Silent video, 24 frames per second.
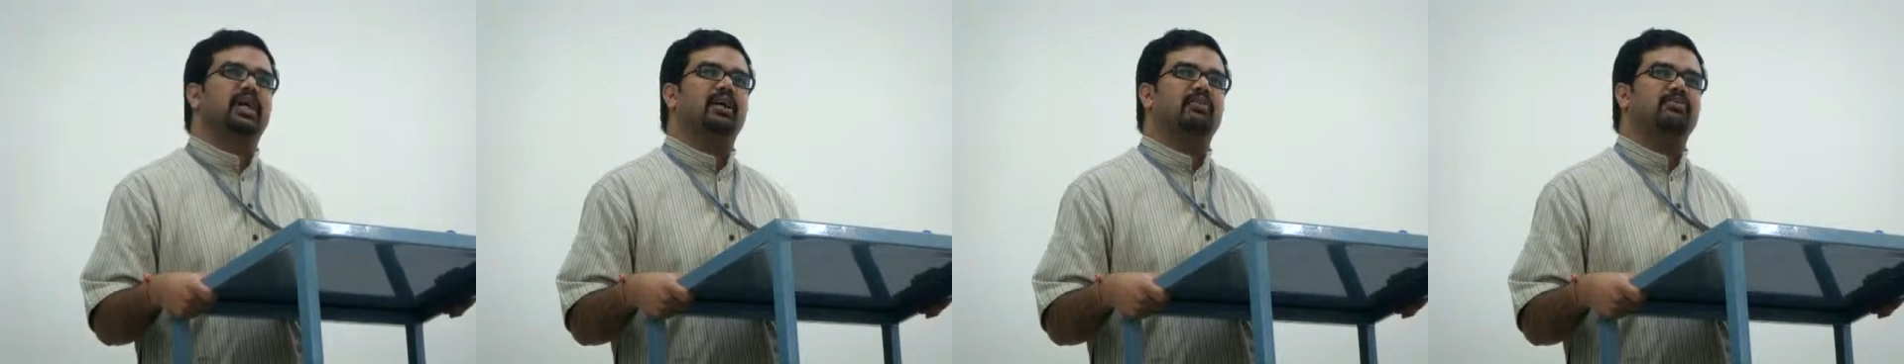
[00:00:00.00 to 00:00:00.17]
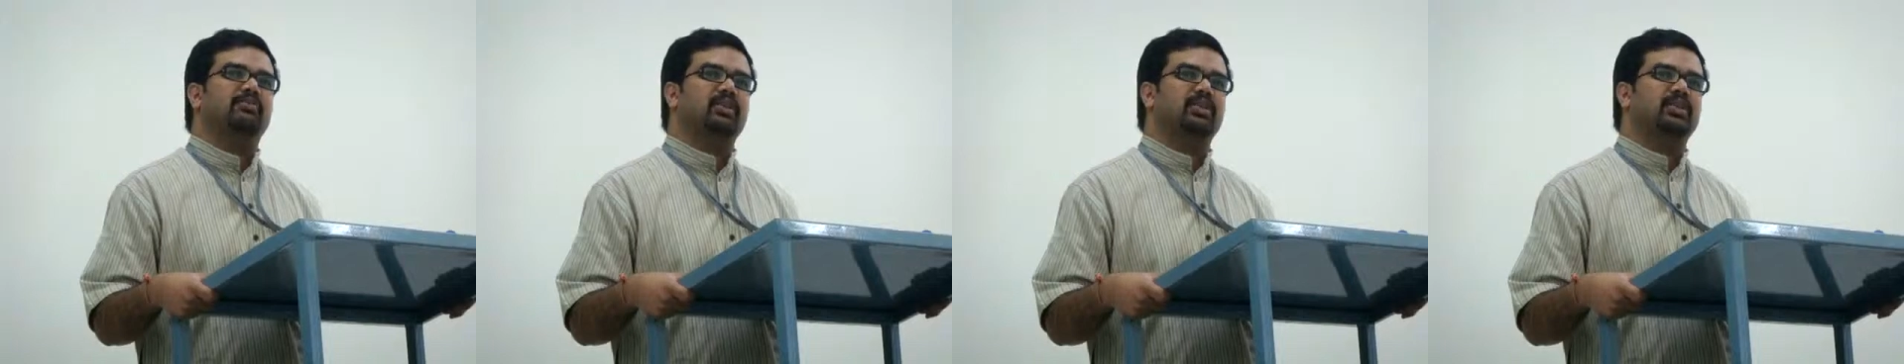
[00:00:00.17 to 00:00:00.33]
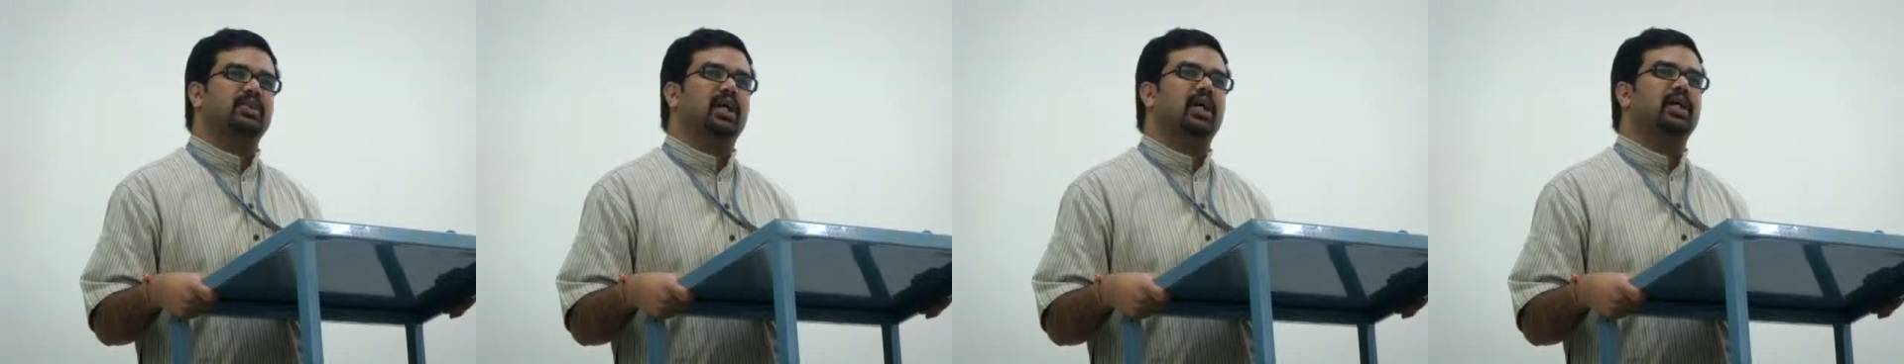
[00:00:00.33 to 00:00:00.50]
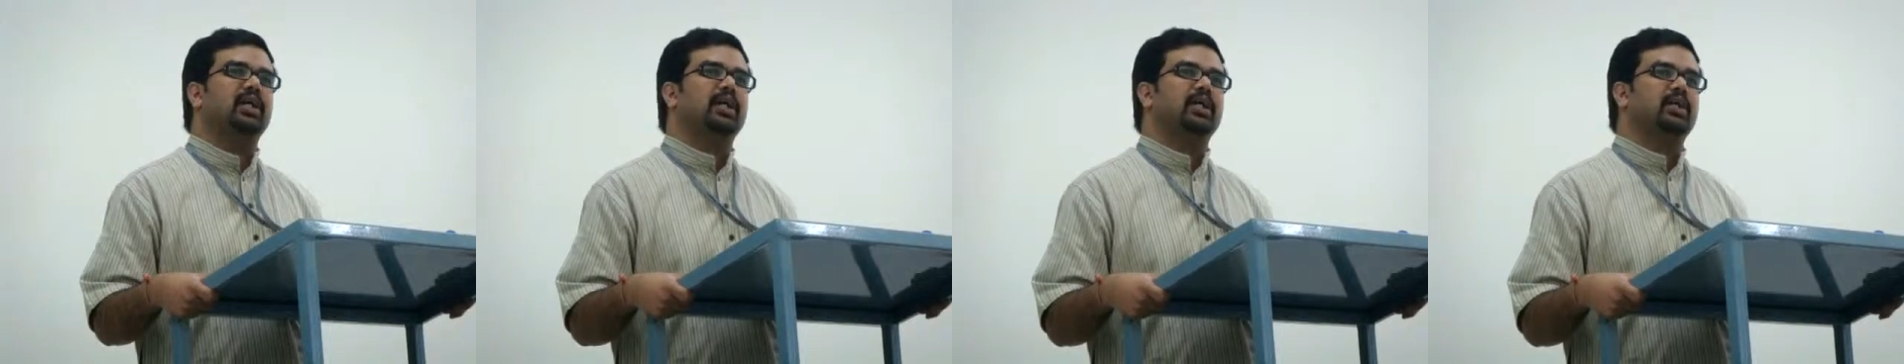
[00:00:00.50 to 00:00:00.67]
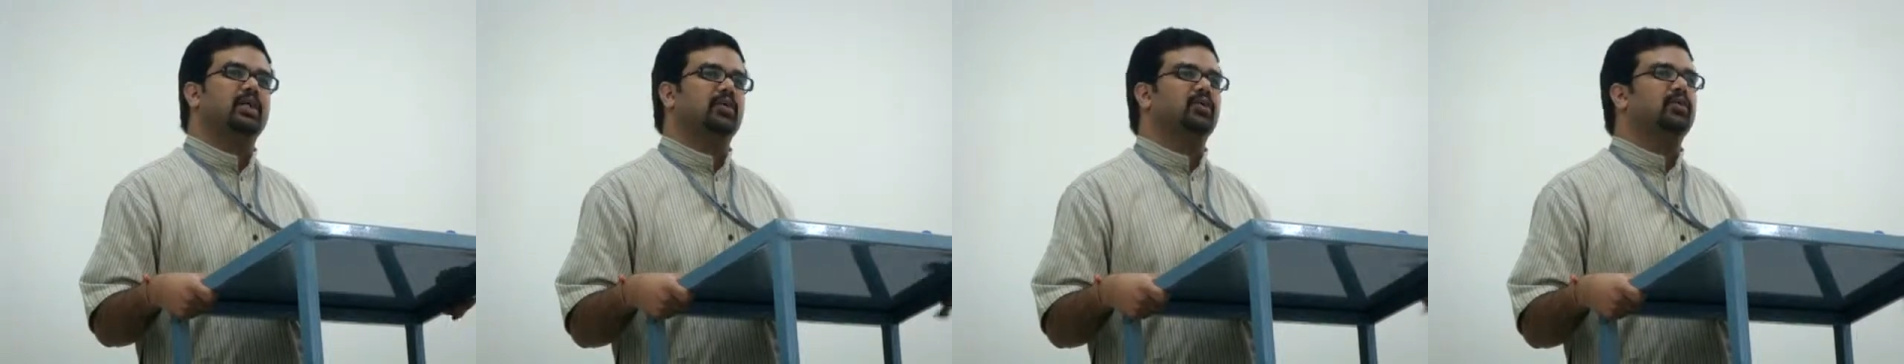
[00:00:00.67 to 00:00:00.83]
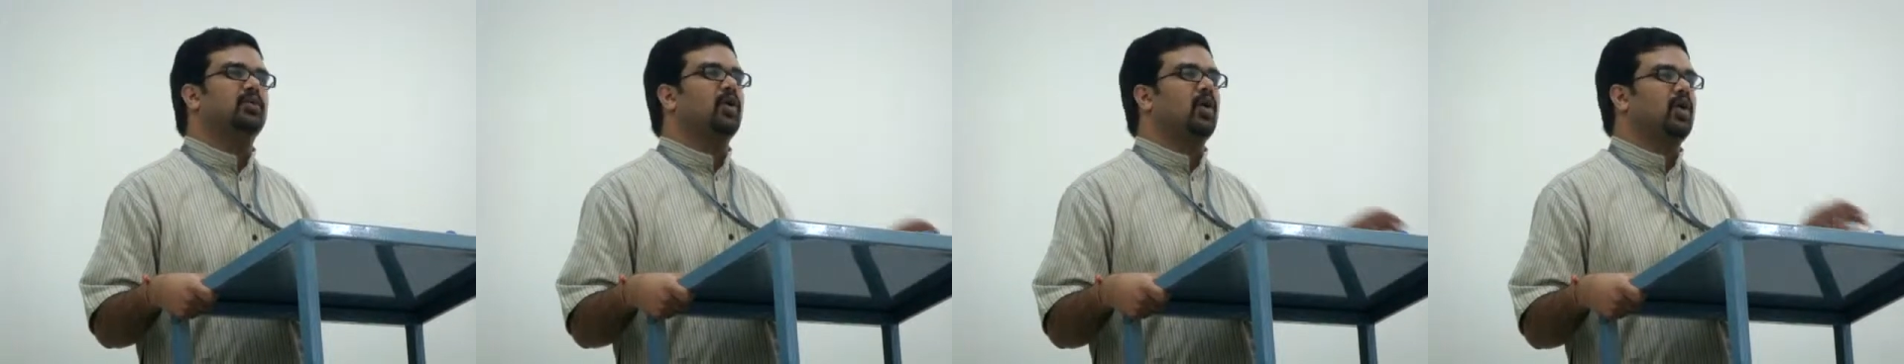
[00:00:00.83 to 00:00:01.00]
I have decided
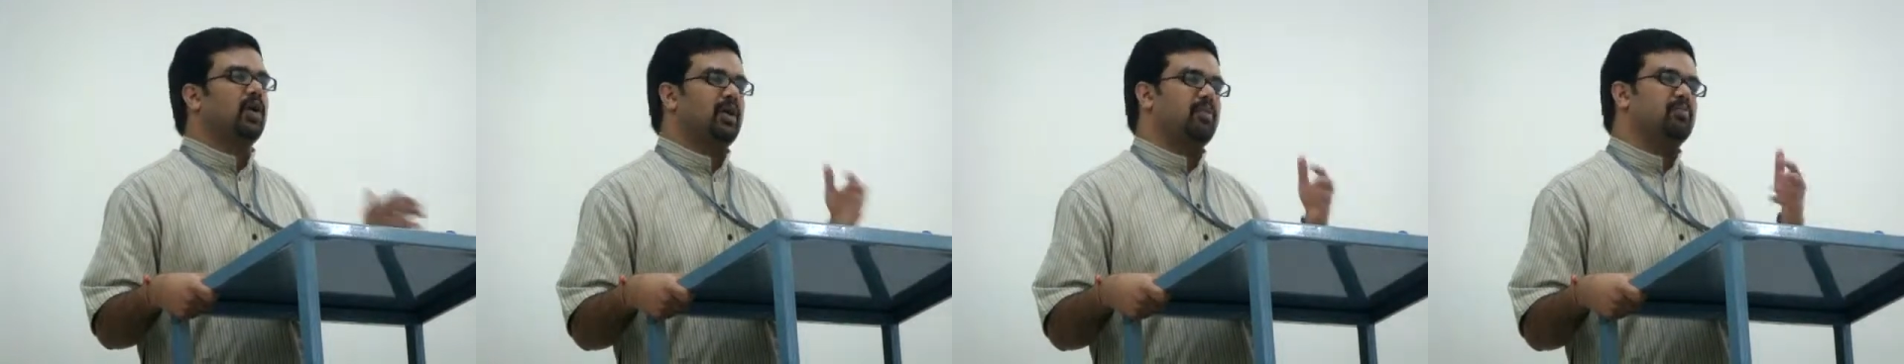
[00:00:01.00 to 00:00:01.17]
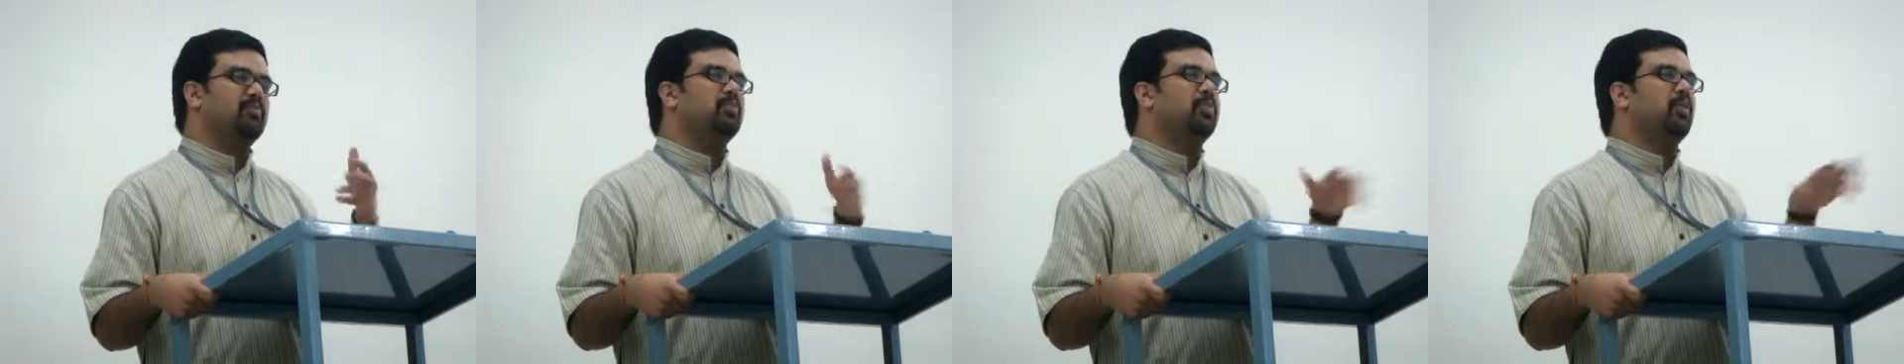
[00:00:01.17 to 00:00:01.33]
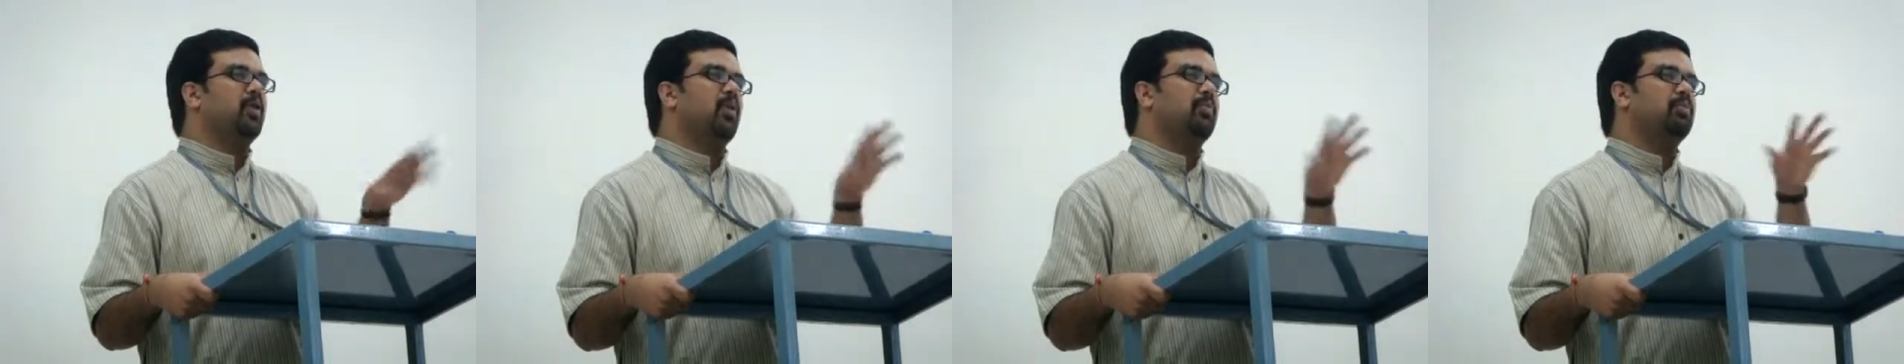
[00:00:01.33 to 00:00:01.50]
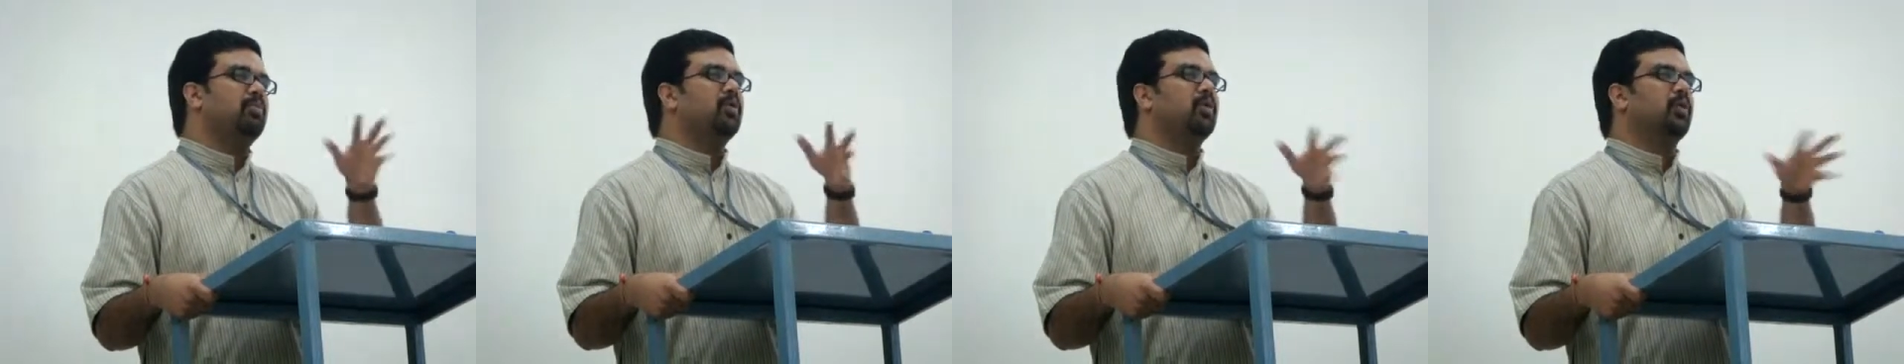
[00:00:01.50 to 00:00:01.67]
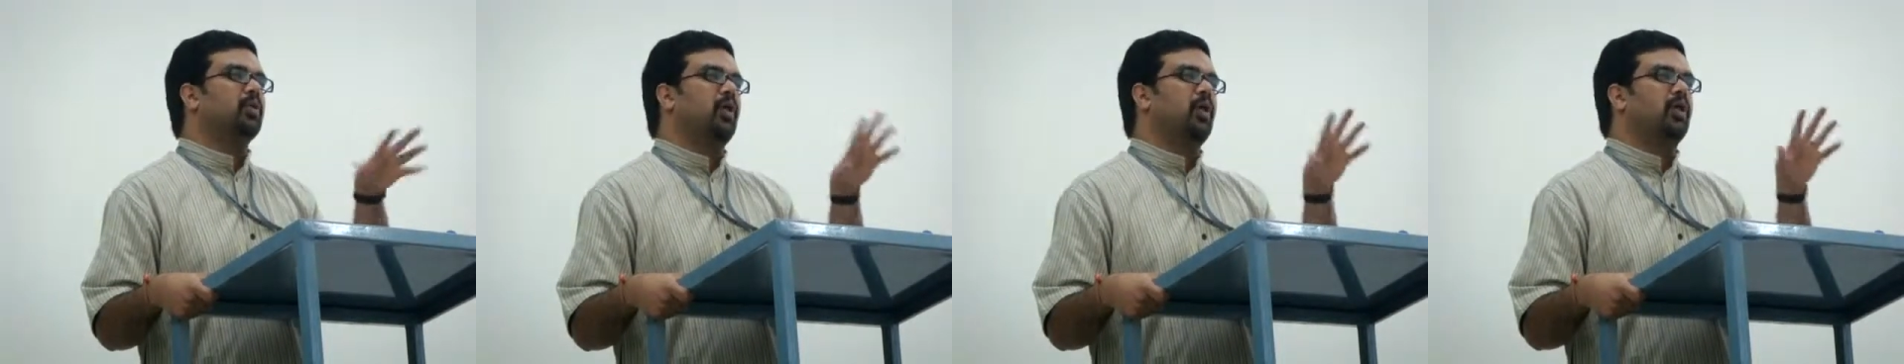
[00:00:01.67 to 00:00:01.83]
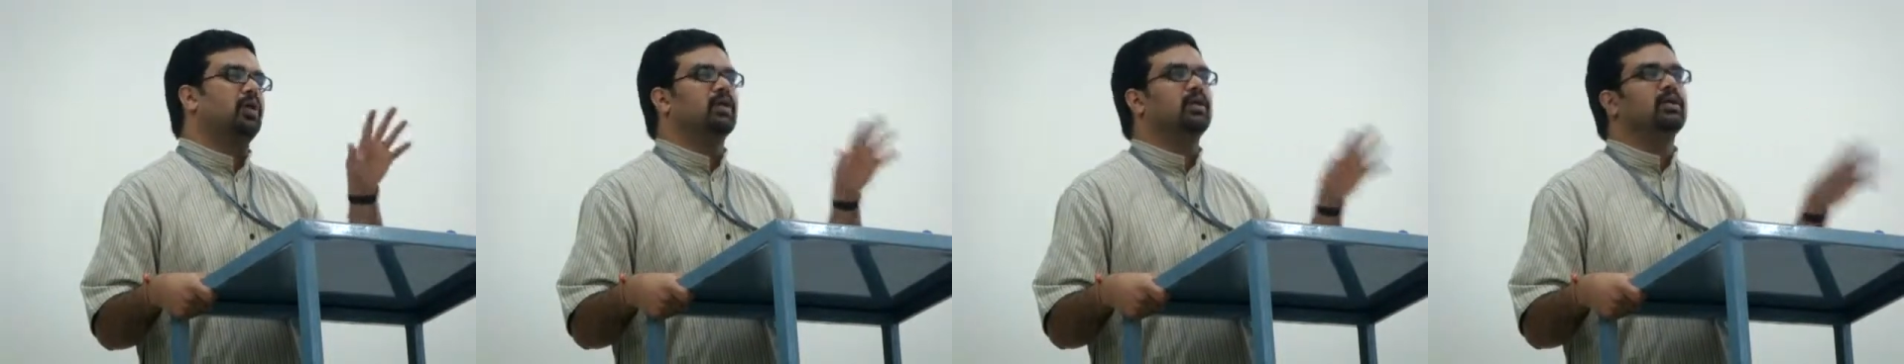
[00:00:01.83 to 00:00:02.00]
to talk impromptu
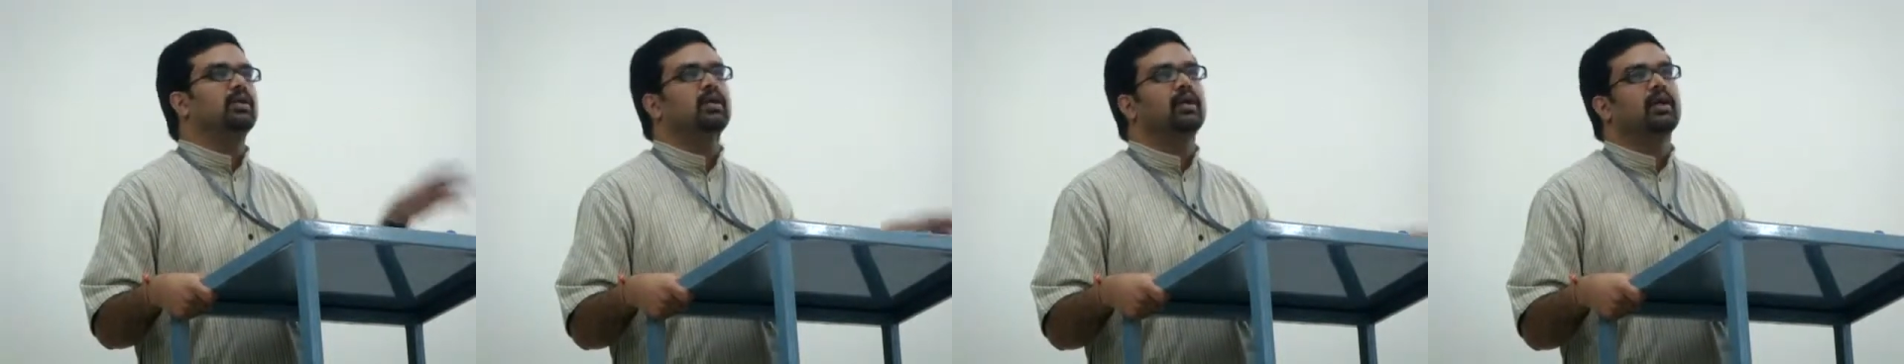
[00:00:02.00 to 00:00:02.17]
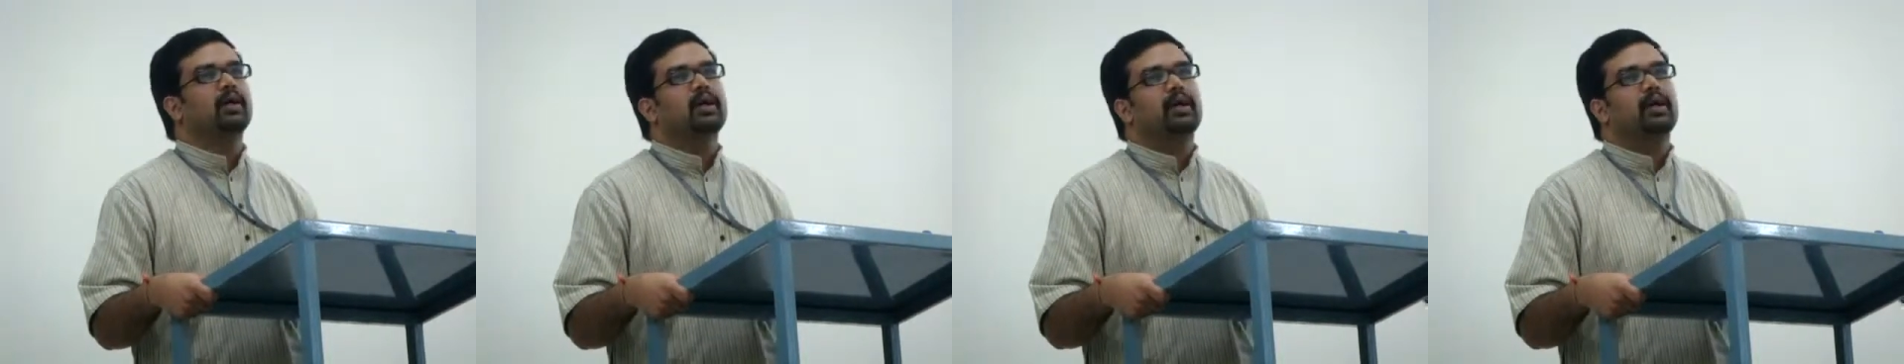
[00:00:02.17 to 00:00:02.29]
on